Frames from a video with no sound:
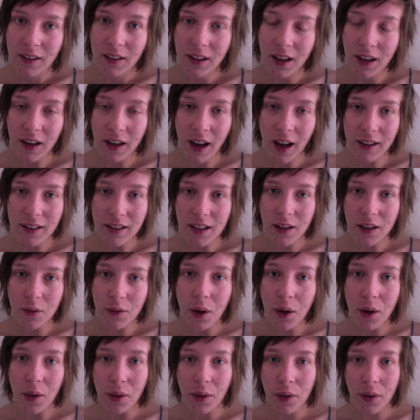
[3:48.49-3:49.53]
connecting
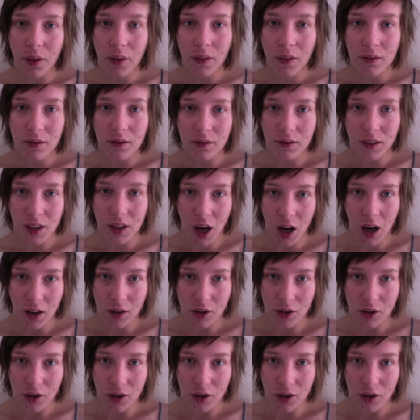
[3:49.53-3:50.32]
with young